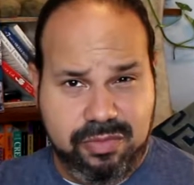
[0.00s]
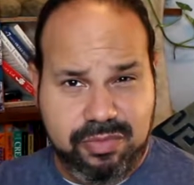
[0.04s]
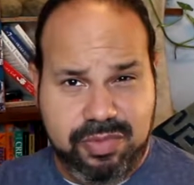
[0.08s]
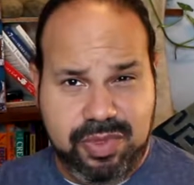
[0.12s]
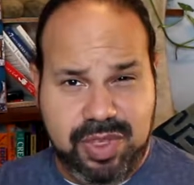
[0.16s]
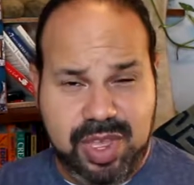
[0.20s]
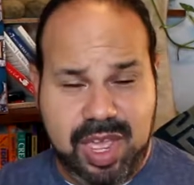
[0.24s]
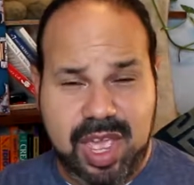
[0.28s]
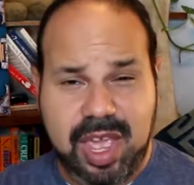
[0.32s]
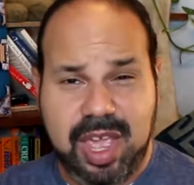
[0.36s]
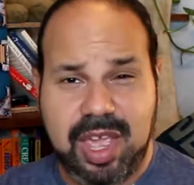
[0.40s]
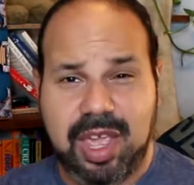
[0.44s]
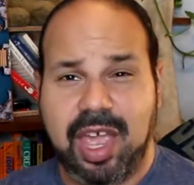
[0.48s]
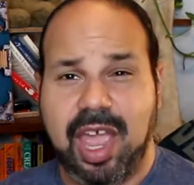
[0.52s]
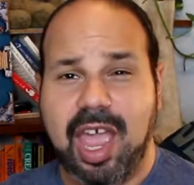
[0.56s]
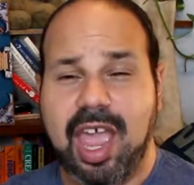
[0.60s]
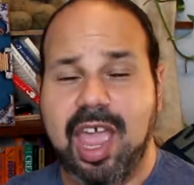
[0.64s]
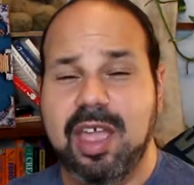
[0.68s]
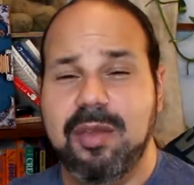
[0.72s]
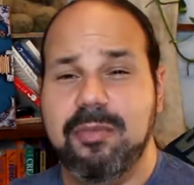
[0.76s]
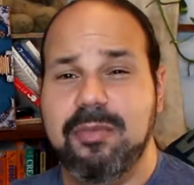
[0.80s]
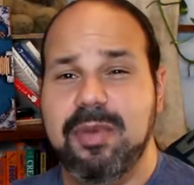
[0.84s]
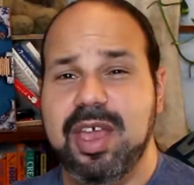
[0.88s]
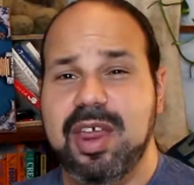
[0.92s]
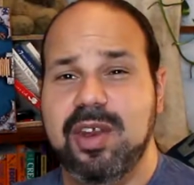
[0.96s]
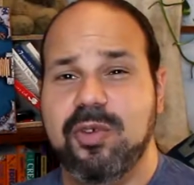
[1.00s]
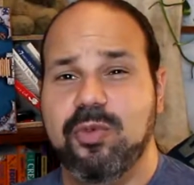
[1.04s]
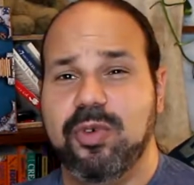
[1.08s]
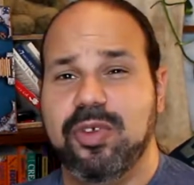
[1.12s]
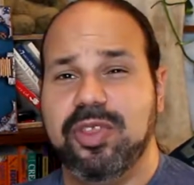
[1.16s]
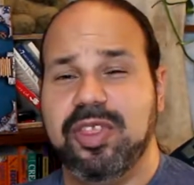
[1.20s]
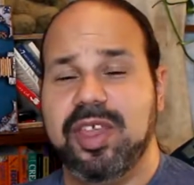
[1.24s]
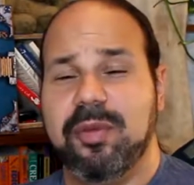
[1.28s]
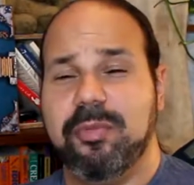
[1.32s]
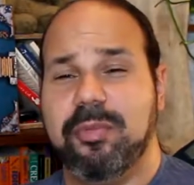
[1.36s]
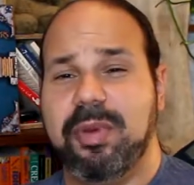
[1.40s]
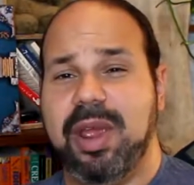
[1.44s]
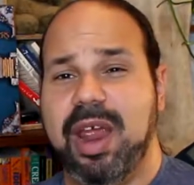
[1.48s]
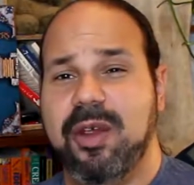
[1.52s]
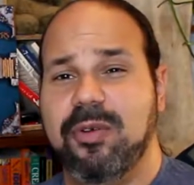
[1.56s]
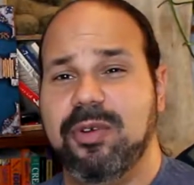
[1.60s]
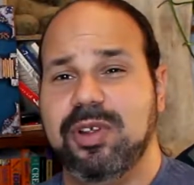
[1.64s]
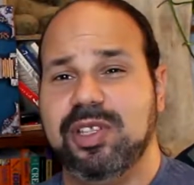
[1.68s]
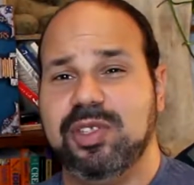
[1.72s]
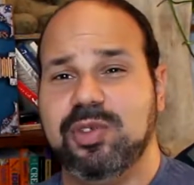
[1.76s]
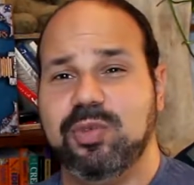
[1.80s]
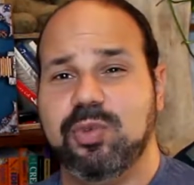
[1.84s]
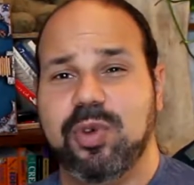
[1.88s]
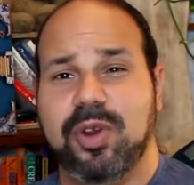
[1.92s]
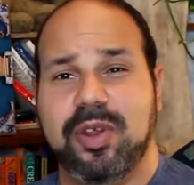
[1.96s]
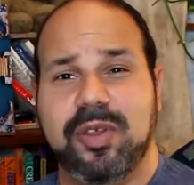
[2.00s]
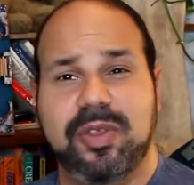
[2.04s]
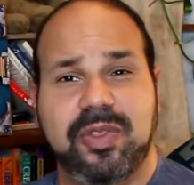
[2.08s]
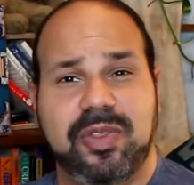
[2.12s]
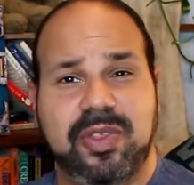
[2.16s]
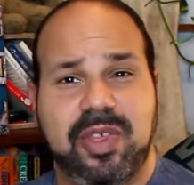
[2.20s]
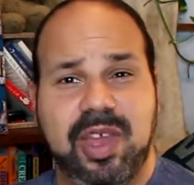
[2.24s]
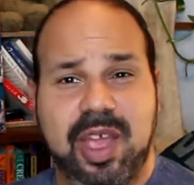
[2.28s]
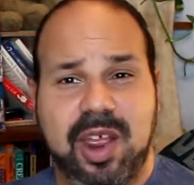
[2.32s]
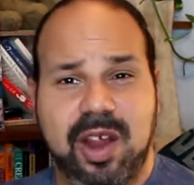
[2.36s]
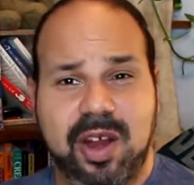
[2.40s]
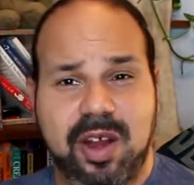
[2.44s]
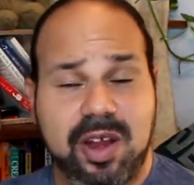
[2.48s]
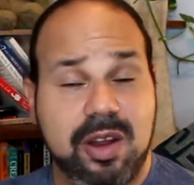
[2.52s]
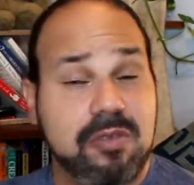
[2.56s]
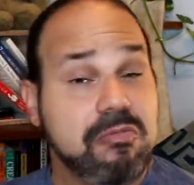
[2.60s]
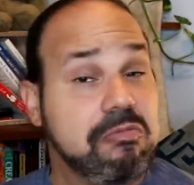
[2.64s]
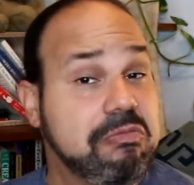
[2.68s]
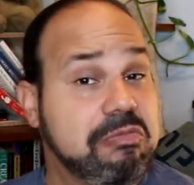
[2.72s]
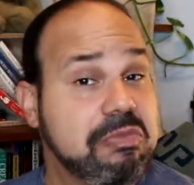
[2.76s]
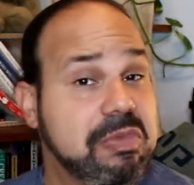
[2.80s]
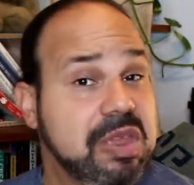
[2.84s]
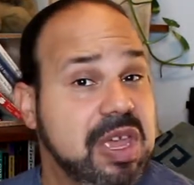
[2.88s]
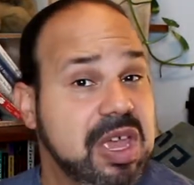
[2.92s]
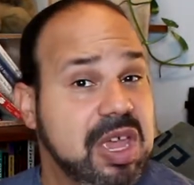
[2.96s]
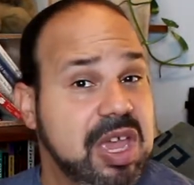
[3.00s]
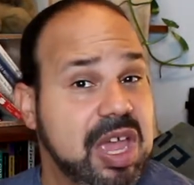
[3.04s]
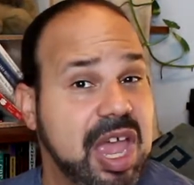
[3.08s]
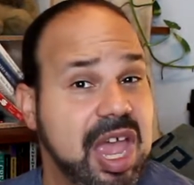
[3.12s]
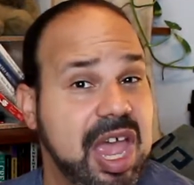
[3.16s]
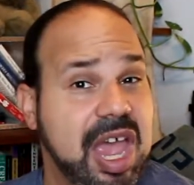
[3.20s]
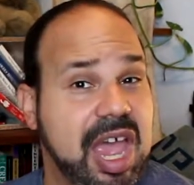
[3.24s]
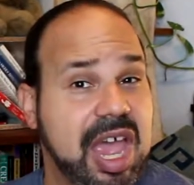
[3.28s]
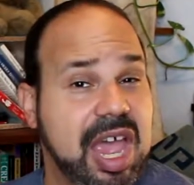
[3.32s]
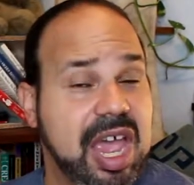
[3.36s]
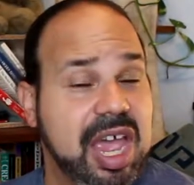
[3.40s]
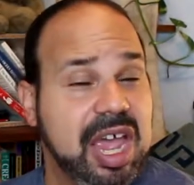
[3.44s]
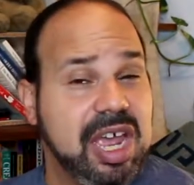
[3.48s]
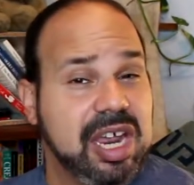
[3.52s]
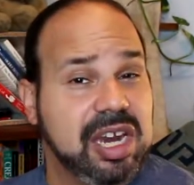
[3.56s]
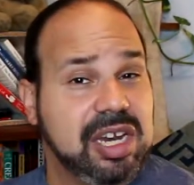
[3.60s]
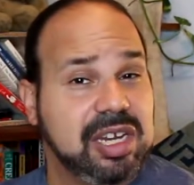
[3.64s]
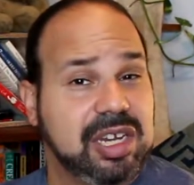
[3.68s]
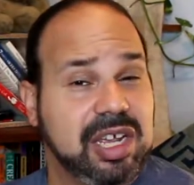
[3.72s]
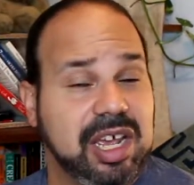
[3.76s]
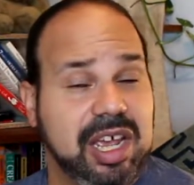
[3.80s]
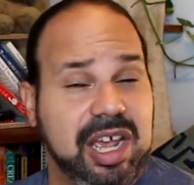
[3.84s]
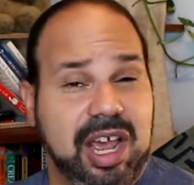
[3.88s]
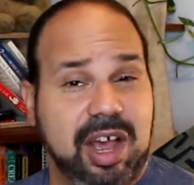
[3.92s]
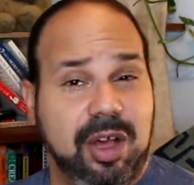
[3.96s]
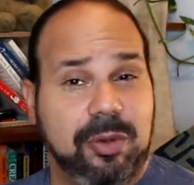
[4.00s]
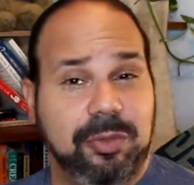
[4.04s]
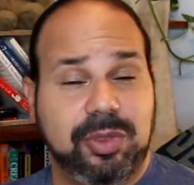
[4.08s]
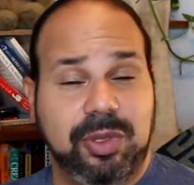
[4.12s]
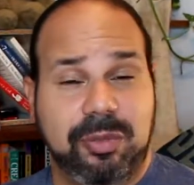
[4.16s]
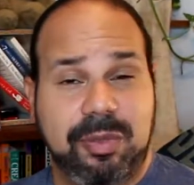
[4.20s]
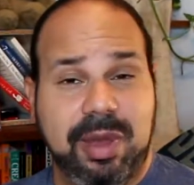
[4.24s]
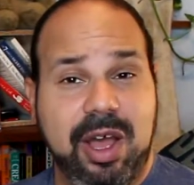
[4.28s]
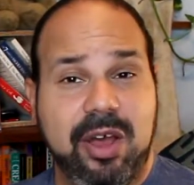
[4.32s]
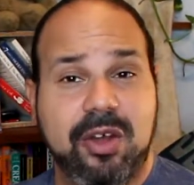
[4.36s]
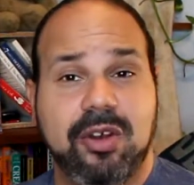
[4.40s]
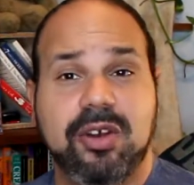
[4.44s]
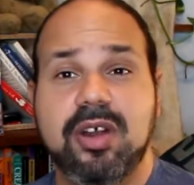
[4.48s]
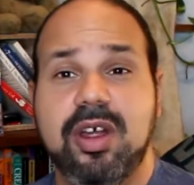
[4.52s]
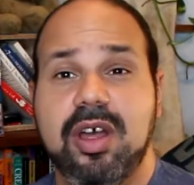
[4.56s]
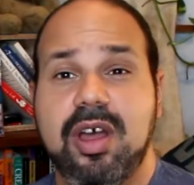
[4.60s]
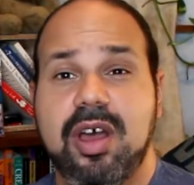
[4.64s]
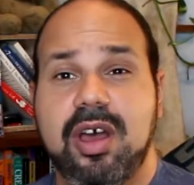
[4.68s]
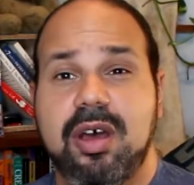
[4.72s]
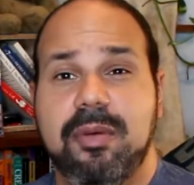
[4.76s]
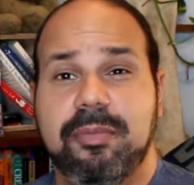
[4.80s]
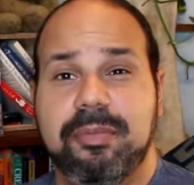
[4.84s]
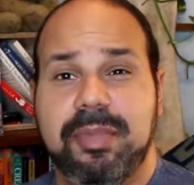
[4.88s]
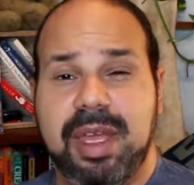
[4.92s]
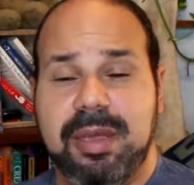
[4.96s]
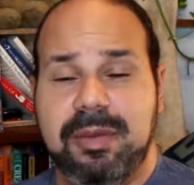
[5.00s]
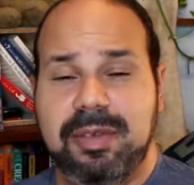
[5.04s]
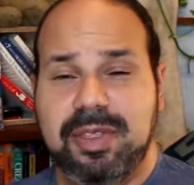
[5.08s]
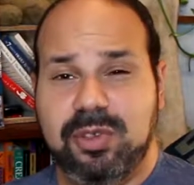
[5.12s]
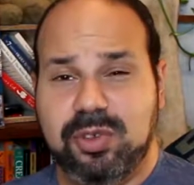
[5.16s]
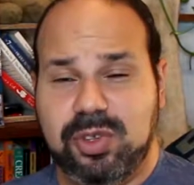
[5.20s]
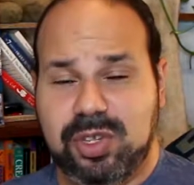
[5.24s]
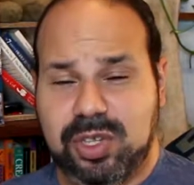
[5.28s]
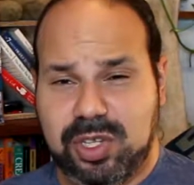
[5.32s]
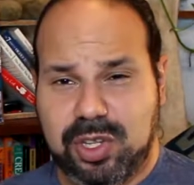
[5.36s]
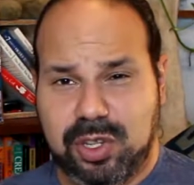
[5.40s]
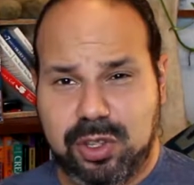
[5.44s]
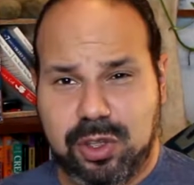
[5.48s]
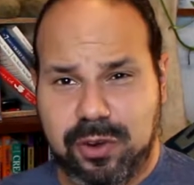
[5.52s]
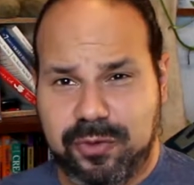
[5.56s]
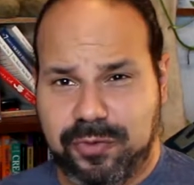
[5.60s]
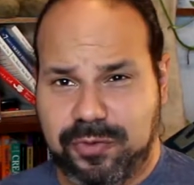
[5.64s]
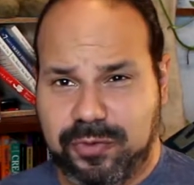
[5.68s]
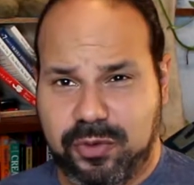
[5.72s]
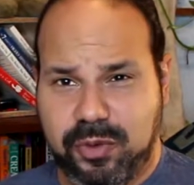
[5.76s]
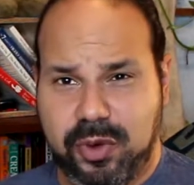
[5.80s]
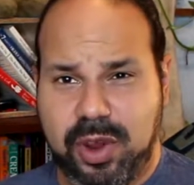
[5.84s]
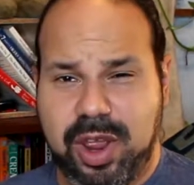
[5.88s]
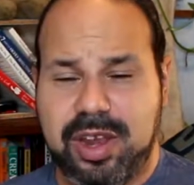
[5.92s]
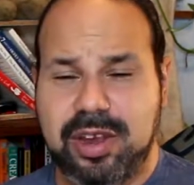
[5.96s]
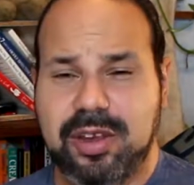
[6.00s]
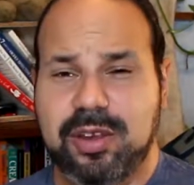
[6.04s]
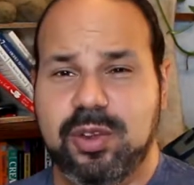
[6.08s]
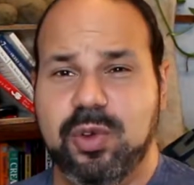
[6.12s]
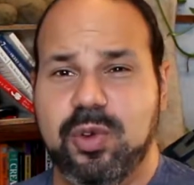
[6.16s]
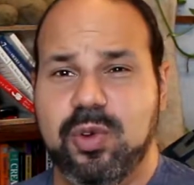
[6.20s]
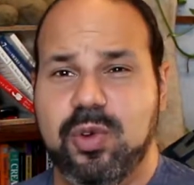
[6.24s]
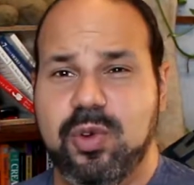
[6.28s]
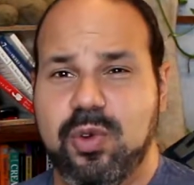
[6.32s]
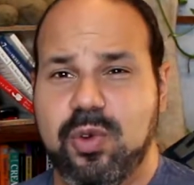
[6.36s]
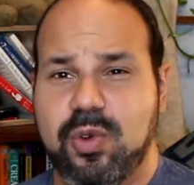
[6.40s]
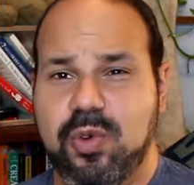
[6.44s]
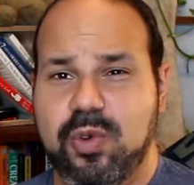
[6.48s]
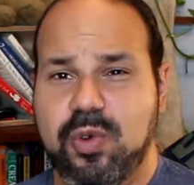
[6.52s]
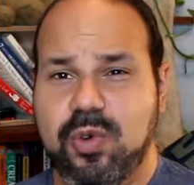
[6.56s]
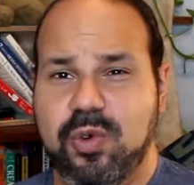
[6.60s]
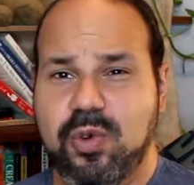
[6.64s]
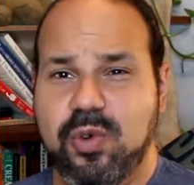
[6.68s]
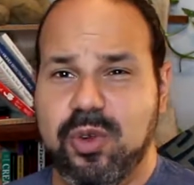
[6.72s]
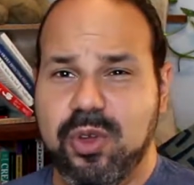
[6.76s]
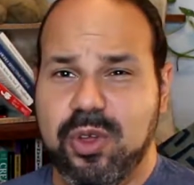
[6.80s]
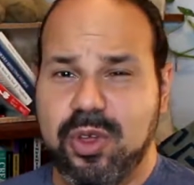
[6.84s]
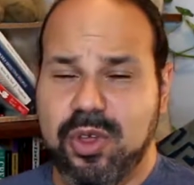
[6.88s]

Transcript: they came in when their parents weren't there and helped them out. Maybe this was a good friend who